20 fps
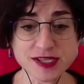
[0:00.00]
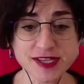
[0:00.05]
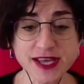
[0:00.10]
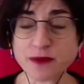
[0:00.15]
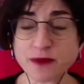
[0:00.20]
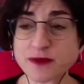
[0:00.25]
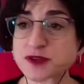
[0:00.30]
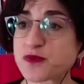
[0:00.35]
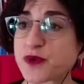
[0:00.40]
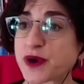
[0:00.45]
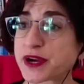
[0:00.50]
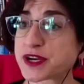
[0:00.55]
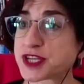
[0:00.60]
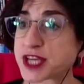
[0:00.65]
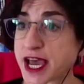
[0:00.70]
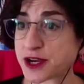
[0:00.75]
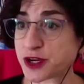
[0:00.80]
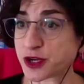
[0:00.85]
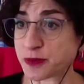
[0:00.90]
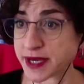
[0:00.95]
That was where
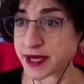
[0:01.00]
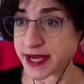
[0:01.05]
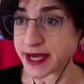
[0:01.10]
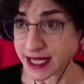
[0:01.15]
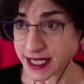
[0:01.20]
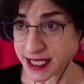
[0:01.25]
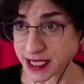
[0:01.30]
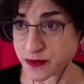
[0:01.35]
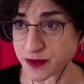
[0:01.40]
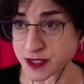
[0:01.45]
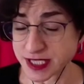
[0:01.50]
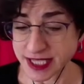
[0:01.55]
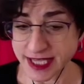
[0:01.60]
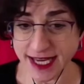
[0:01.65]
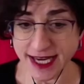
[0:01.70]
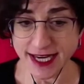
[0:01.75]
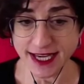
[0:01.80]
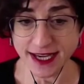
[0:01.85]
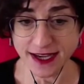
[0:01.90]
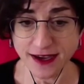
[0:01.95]
Daniel Manelli was
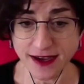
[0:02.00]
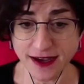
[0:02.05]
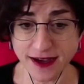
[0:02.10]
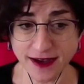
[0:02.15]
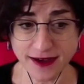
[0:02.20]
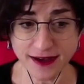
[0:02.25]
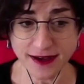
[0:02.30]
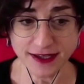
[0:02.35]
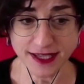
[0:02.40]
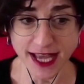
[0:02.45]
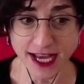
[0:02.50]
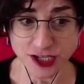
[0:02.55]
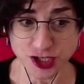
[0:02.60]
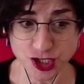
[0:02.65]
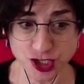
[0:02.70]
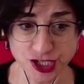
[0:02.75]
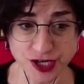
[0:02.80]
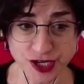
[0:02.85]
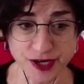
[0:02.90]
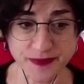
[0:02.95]
leading last
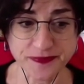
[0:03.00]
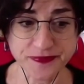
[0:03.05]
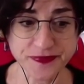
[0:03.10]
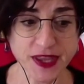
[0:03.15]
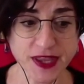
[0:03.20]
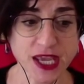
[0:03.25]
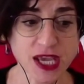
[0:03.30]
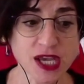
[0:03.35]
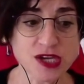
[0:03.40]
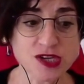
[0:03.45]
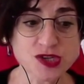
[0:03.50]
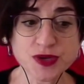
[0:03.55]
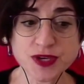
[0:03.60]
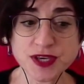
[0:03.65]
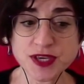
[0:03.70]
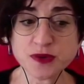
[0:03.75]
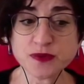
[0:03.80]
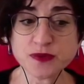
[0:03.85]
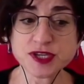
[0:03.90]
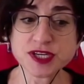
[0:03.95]
year. So
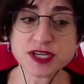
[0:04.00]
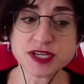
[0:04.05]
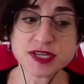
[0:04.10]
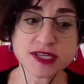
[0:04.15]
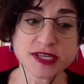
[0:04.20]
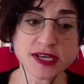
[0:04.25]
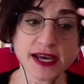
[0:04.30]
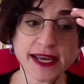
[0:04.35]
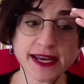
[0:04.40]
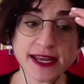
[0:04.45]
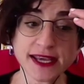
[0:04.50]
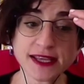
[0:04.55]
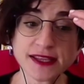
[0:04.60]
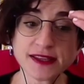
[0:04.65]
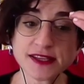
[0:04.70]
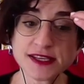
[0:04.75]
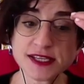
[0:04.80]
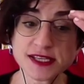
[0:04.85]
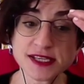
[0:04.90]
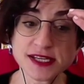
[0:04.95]
he was designing
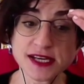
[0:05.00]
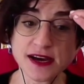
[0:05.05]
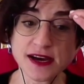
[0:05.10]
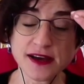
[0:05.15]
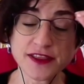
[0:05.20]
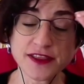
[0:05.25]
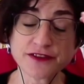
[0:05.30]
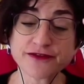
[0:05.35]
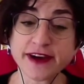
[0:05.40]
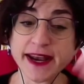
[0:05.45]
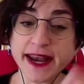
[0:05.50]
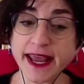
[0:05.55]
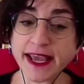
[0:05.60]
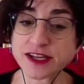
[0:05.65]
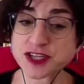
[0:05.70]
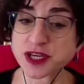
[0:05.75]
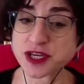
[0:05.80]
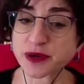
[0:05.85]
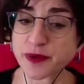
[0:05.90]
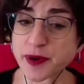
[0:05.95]
this, the
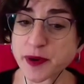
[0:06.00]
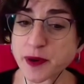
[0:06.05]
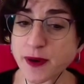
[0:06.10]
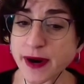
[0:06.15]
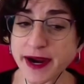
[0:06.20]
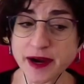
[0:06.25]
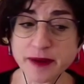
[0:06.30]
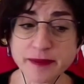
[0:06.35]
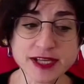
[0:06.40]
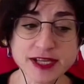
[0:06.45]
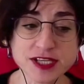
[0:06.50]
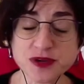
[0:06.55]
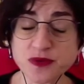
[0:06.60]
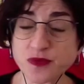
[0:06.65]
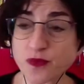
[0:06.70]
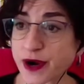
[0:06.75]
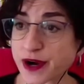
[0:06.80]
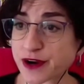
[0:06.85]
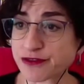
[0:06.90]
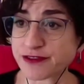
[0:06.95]
financing requirements and
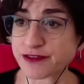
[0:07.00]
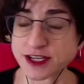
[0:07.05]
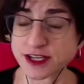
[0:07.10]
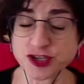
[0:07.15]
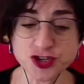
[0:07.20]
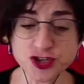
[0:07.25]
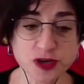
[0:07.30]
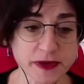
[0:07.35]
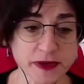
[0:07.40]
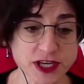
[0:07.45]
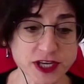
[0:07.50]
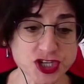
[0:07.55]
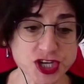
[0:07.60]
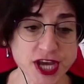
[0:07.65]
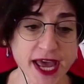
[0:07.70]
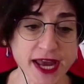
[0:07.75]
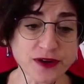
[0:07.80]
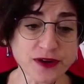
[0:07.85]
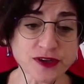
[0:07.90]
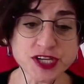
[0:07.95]
where funds should be
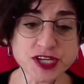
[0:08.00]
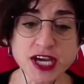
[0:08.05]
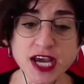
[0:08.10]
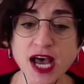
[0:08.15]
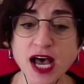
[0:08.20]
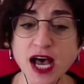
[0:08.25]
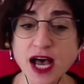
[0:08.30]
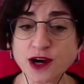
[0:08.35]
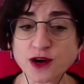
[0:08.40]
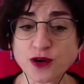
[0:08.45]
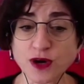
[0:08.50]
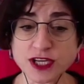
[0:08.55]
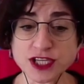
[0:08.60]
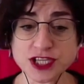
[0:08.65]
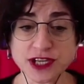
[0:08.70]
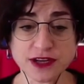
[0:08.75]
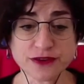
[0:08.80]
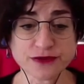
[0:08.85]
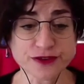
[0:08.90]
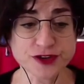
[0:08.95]
channeled
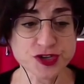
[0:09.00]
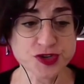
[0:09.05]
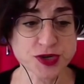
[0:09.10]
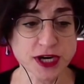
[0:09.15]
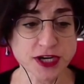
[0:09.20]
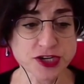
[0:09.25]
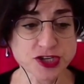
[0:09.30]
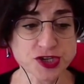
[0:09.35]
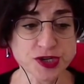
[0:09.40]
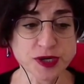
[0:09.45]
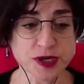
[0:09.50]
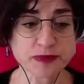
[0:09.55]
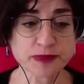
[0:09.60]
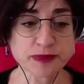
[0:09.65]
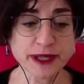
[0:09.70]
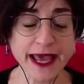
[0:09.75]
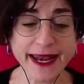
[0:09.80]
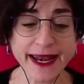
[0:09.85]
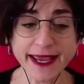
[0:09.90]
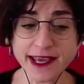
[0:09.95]
across infrastructure,
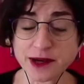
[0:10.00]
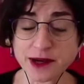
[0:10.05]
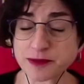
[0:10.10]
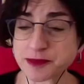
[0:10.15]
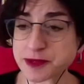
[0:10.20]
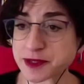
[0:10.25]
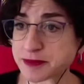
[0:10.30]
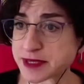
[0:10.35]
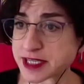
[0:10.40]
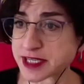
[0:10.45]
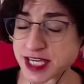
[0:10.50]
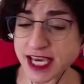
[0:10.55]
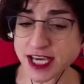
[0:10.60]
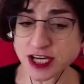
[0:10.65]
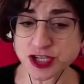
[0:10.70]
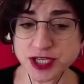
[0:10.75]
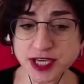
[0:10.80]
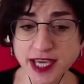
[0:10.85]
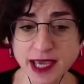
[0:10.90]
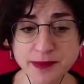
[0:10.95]
planning and
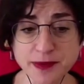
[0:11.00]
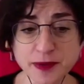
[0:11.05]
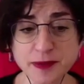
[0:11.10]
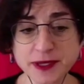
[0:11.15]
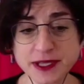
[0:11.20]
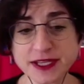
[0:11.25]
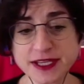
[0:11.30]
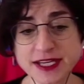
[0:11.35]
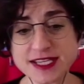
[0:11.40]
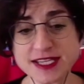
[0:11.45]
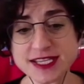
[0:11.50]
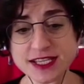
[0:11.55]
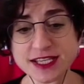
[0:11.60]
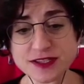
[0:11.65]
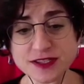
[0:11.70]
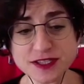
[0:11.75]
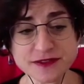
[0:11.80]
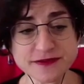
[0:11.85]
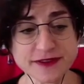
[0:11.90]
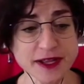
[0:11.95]
implementation capability,
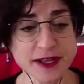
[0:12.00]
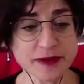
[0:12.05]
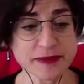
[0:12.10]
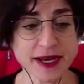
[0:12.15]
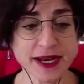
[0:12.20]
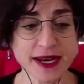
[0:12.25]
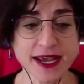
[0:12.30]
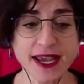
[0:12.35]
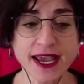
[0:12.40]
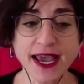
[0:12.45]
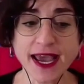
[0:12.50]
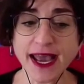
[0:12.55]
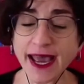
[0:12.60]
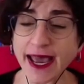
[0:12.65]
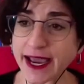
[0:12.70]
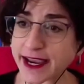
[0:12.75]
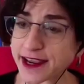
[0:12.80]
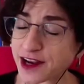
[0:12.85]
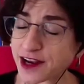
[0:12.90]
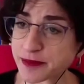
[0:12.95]
skills development,
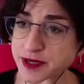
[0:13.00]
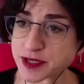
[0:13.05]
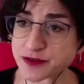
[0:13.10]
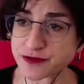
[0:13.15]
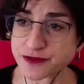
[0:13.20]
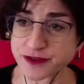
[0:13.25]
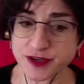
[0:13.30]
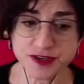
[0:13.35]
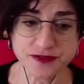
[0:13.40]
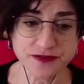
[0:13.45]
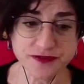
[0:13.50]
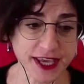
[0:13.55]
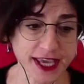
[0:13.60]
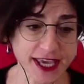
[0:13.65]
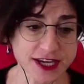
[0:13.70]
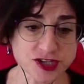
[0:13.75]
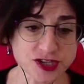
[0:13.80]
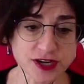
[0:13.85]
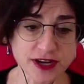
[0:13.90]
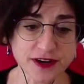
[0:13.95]
economic
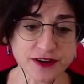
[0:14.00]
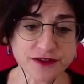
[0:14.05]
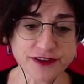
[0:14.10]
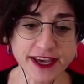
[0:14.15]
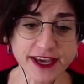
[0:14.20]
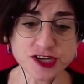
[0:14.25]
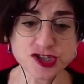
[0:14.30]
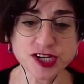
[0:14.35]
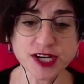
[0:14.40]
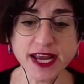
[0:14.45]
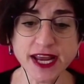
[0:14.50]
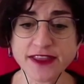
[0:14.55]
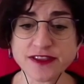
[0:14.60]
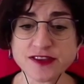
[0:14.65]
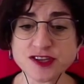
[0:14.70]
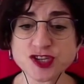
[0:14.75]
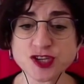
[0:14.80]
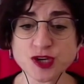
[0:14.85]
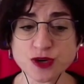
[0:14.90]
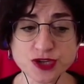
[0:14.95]
diversification, innovation, and the
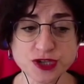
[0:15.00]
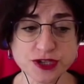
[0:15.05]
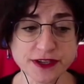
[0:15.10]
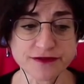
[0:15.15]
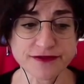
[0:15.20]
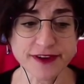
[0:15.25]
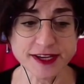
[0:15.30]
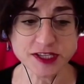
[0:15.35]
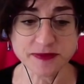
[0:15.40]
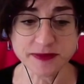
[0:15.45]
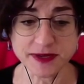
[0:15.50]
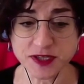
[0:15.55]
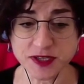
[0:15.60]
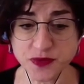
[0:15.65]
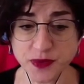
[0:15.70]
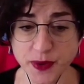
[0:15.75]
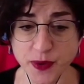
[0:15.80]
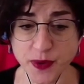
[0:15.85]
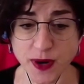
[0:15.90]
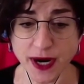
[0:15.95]
social investments
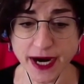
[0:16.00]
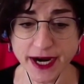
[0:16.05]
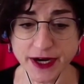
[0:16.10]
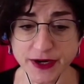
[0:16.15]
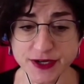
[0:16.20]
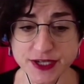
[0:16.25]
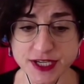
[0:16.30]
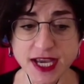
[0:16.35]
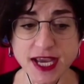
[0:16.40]
required.